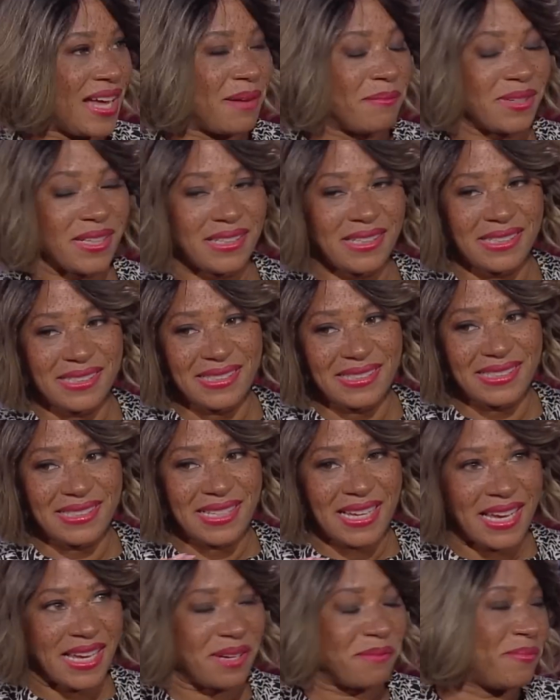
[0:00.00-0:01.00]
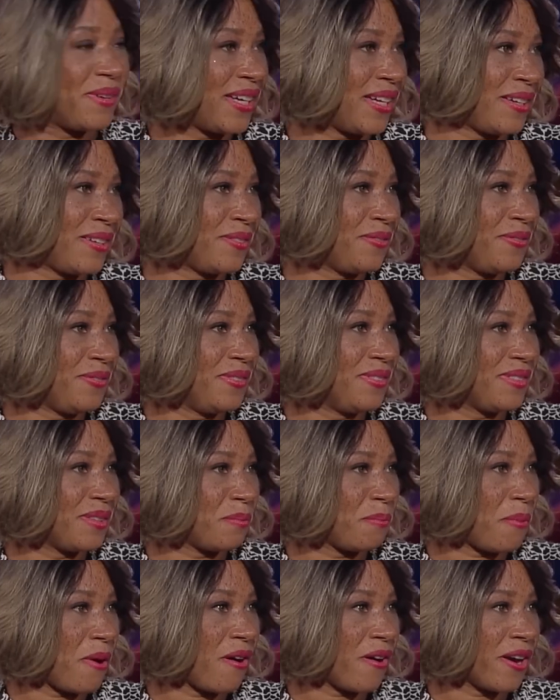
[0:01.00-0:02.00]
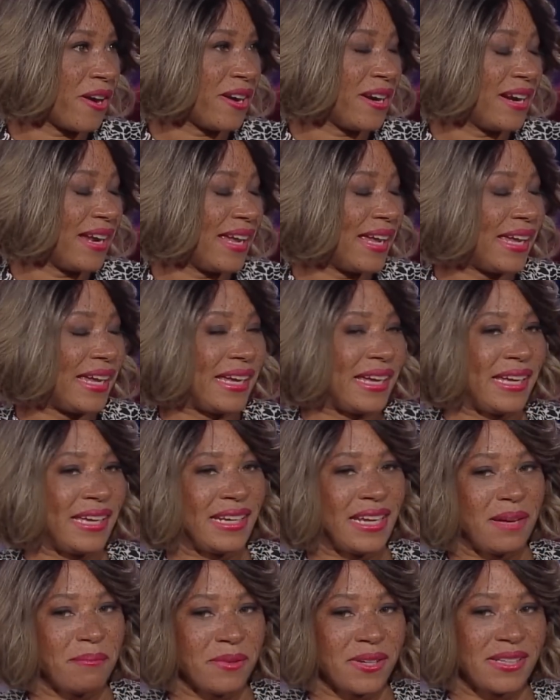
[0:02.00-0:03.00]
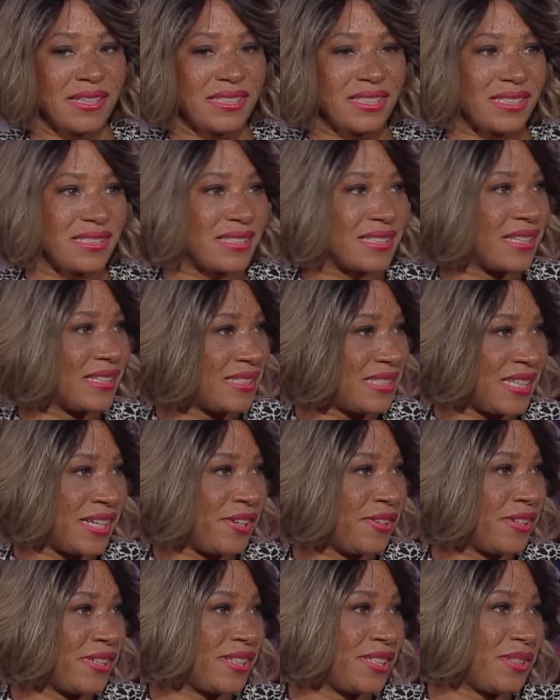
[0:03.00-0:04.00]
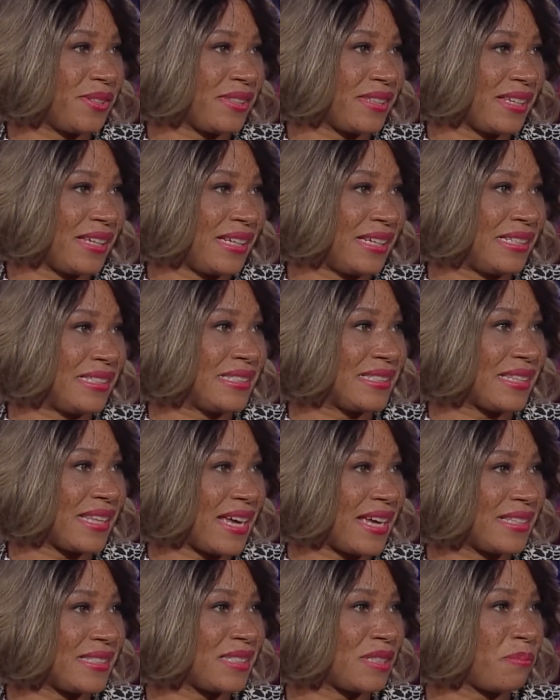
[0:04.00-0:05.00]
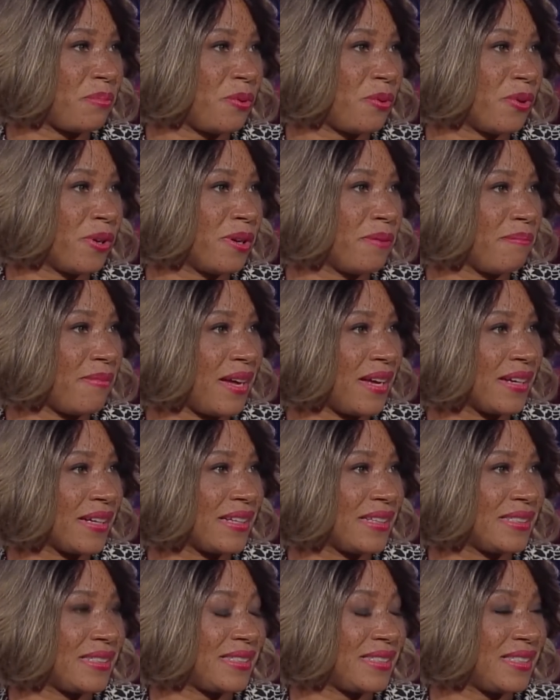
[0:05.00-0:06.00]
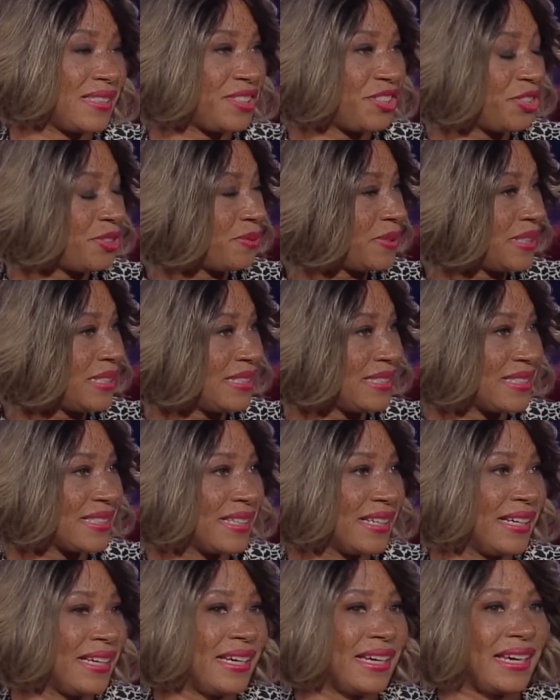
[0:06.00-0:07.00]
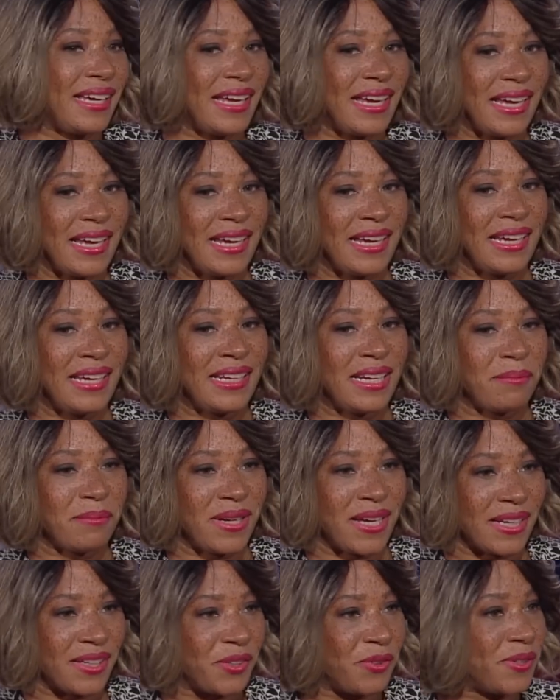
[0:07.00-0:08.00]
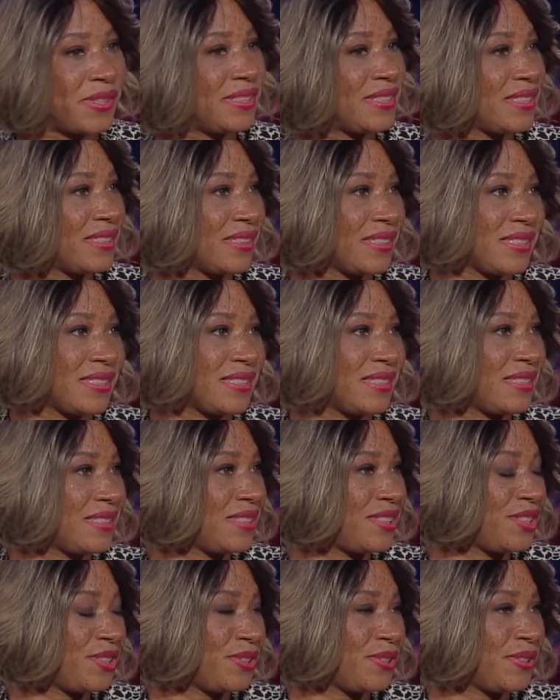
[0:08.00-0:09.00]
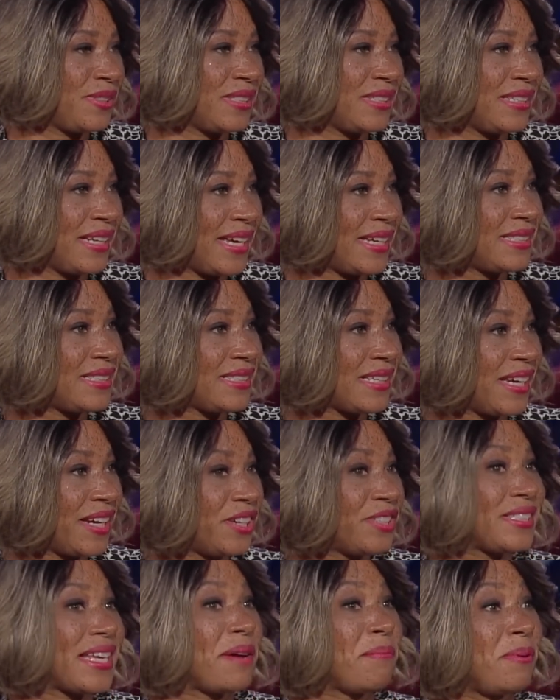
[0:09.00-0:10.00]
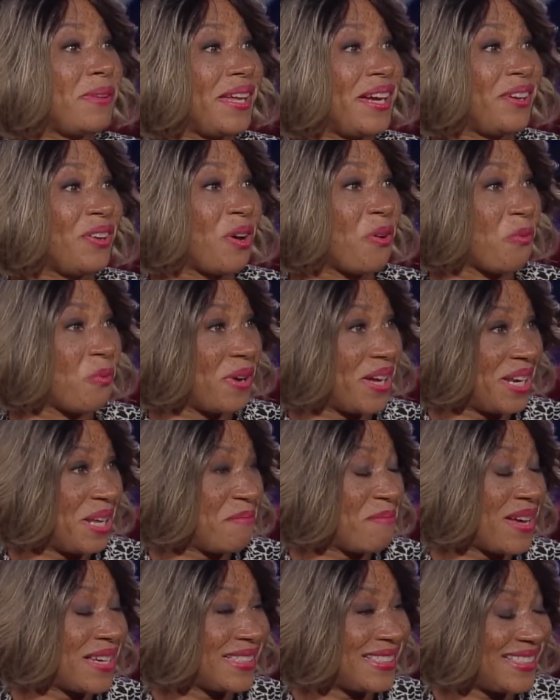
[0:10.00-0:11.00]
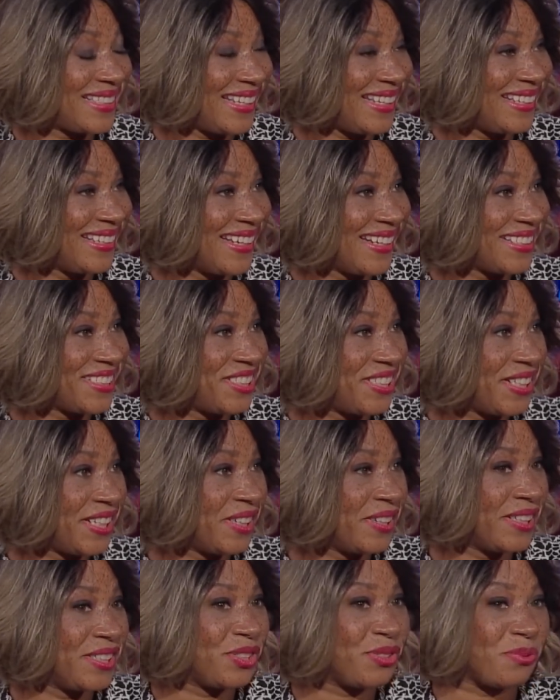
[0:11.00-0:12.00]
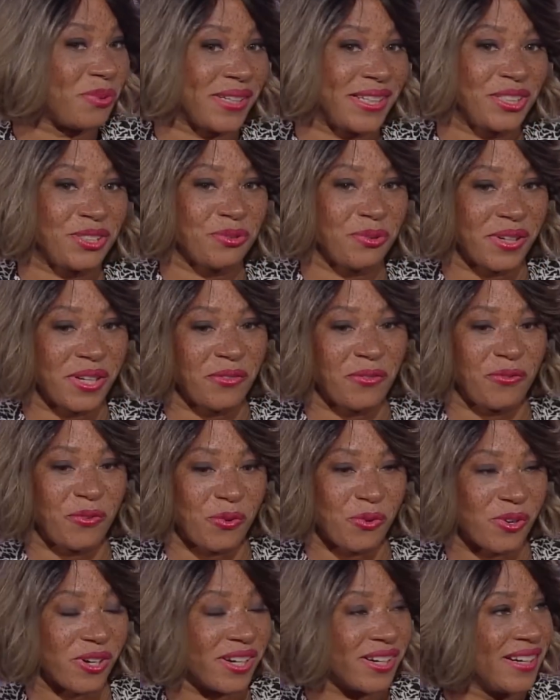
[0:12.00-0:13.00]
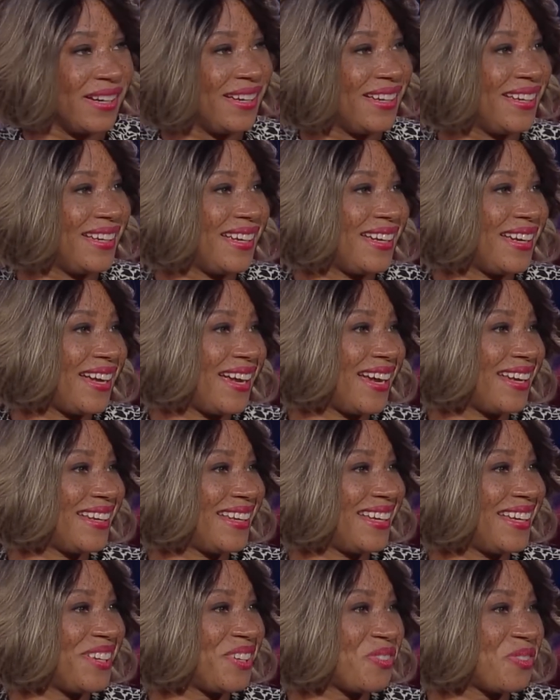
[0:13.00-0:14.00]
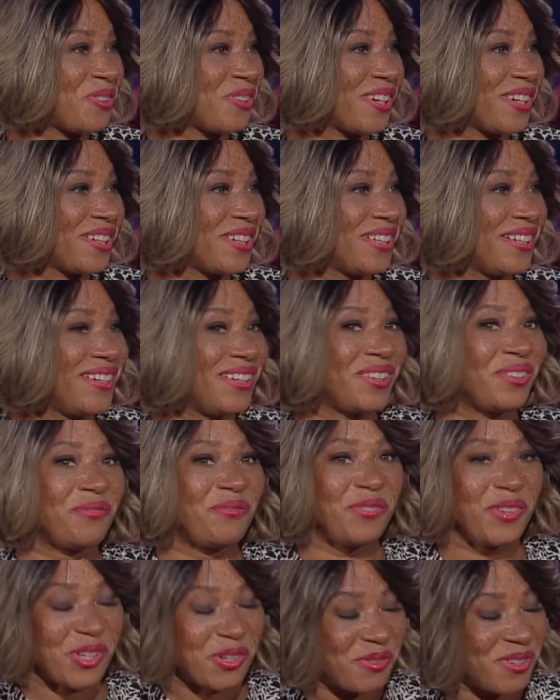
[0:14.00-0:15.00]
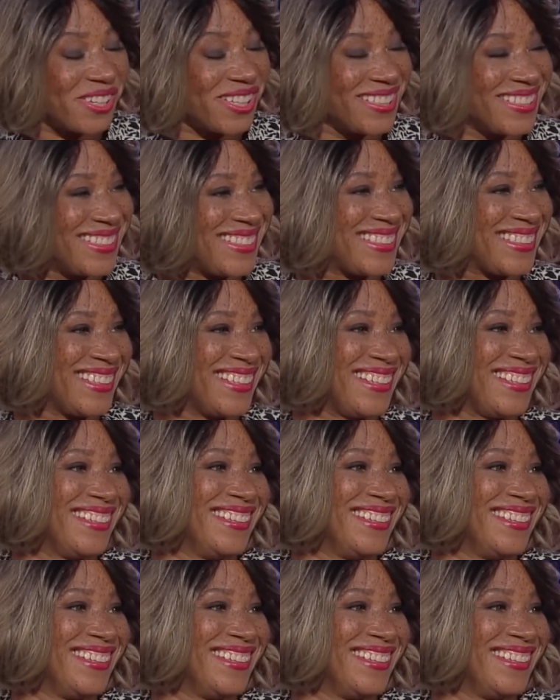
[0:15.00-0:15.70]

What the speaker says: I'm going to stay above the par, and I'm going to just continue to do things that support my constituents. And I'm not going to listen to the naysayers. I plan on winning my seat next year in 2024. I need your viewers.